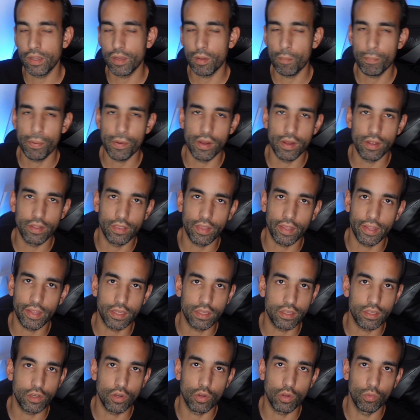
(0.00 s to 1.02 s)
upon
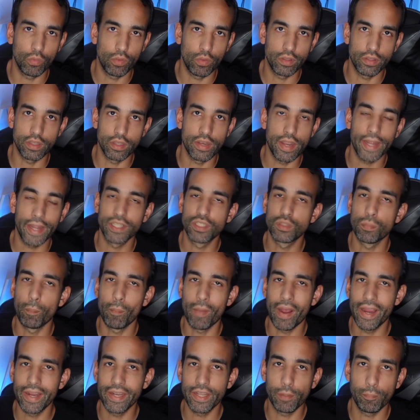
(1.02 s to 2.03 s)
the next
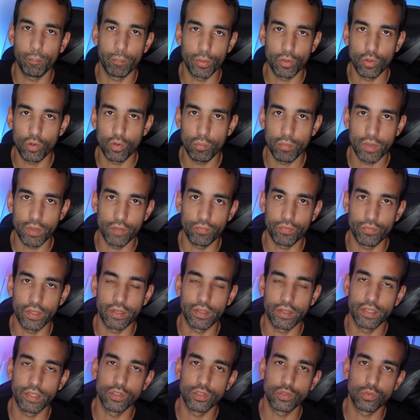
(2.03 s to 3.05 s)
mining boom, if there
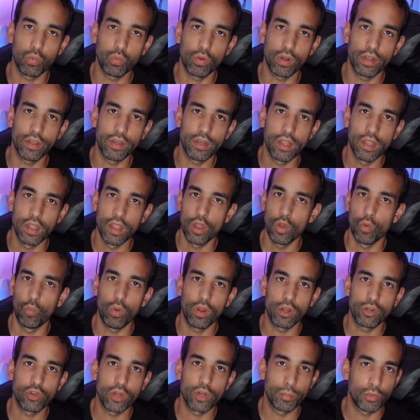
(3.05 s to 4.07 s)
is one,
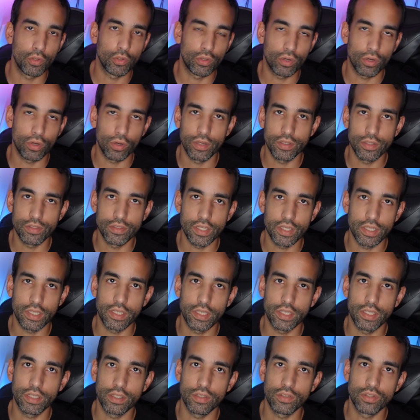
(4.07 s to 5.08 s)
what cryptocurrency it
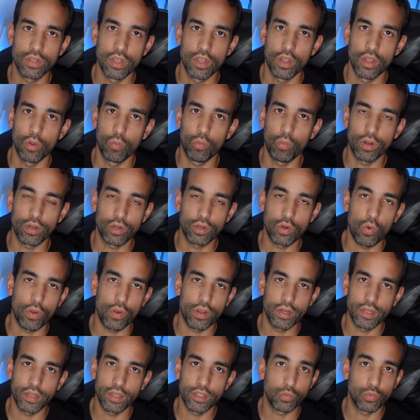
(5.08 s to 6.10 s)
is, what coin
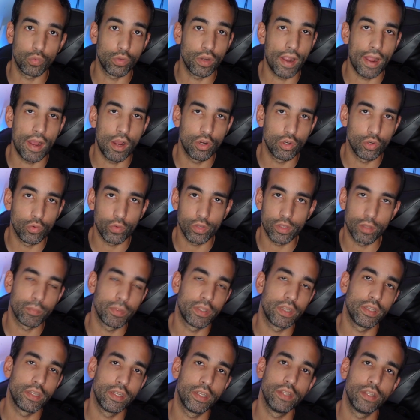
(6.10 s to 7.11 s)
it is, what algorithm it
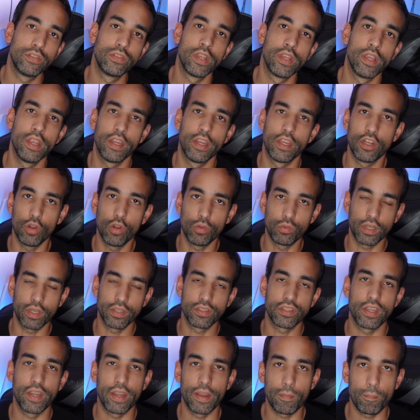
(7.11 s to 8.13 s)
is. Does
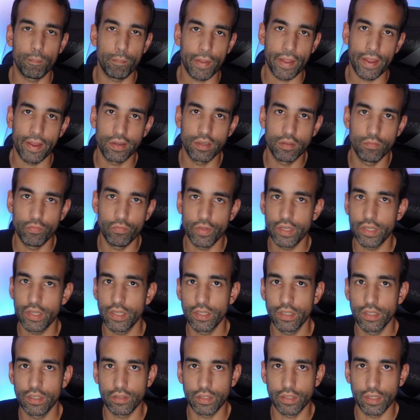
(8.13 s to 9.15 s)
it impact
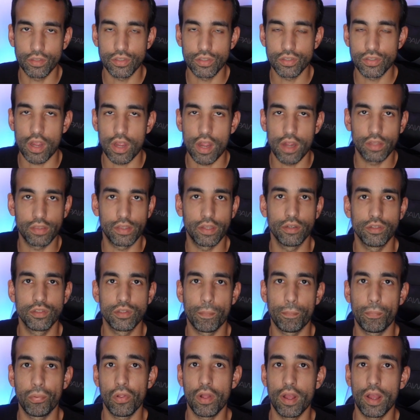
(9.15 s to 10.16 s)
NVIDIA, their stock, their
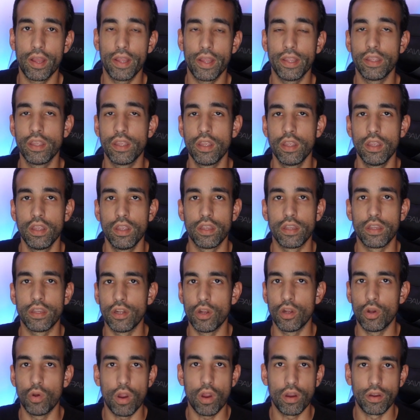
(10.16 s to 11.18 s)
supply?
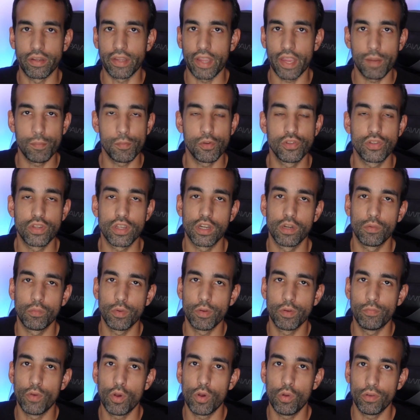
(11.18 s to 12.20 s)
Are gamers going to
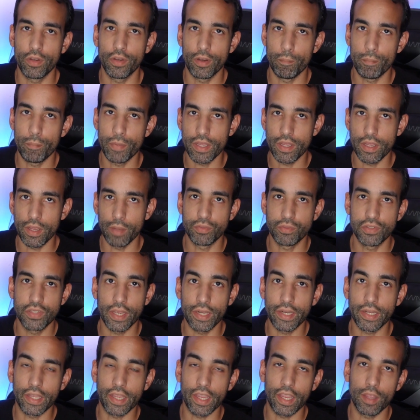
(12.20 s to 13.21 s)
revolt and be upset
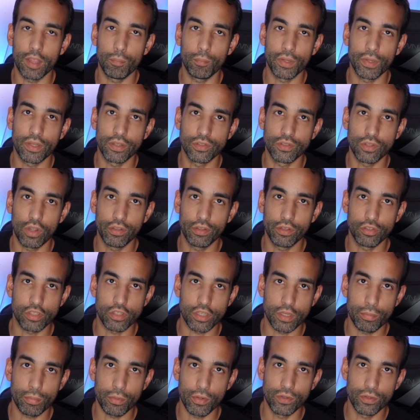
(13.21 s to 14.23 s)
again because all their
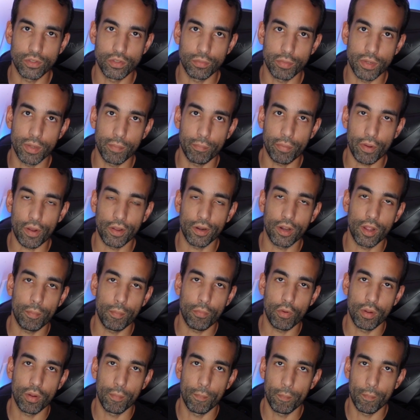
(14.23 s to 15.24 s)
GPUs are being bought
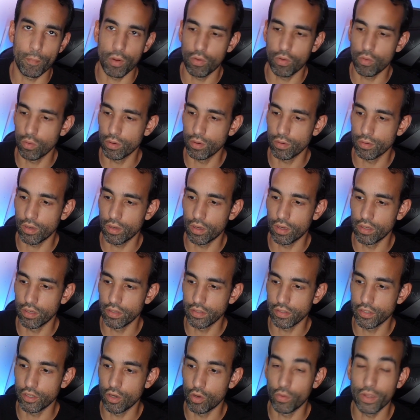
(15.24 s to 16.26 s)
up or
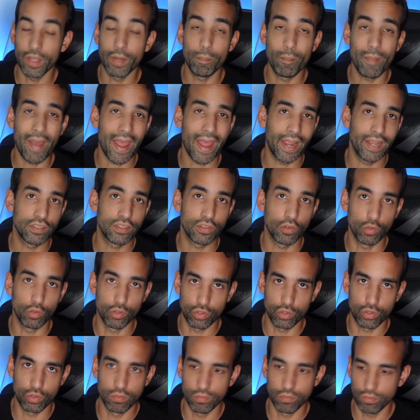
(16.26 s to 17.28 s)
in mass or
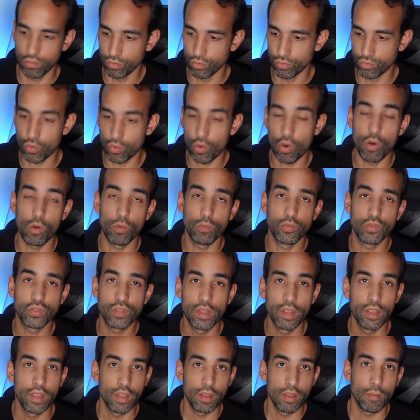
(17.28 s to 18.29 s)
droves
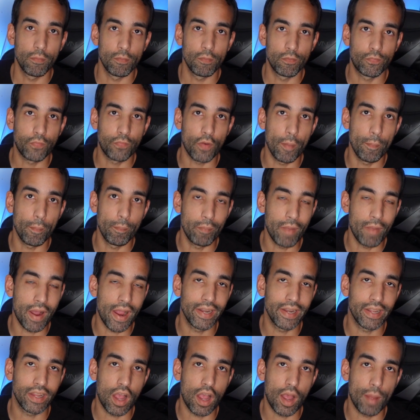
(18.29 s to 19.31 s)
from
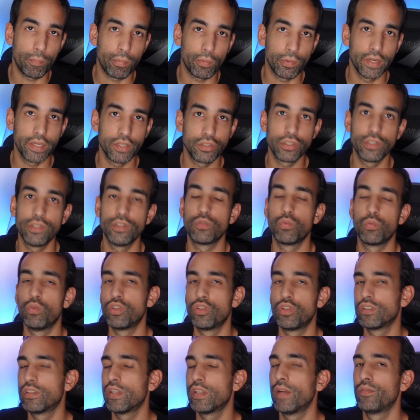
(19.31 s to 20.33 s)
mining operations? We'll
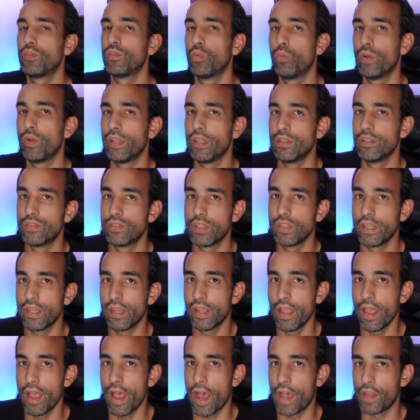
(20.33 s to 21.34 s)
just have to wait and see.
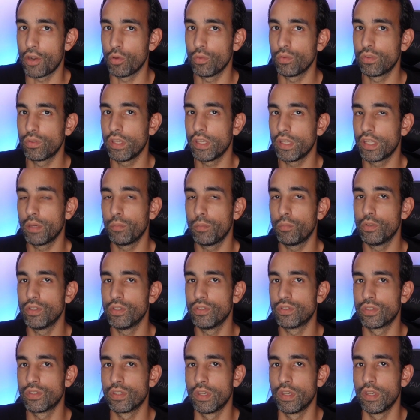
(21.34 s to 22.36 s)
I don't think it
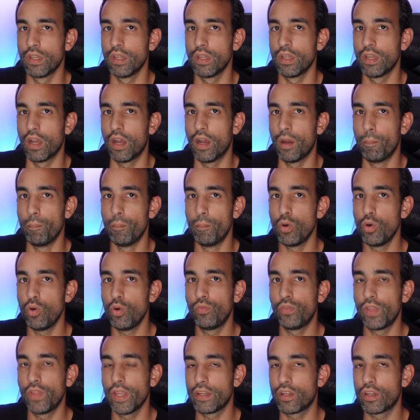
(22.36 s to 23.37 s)
was a move
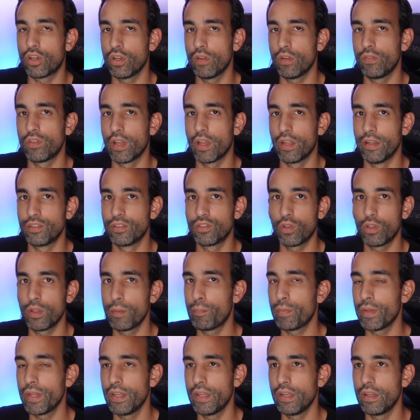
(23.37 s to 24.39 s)
they could have done. It's only
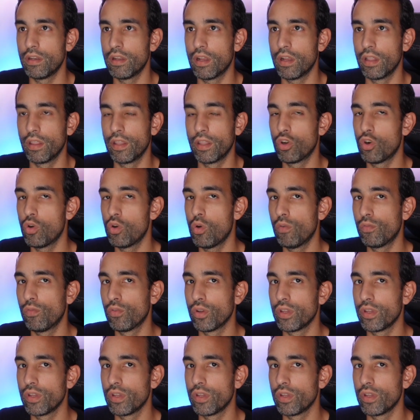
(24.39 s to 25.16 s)
been a little over a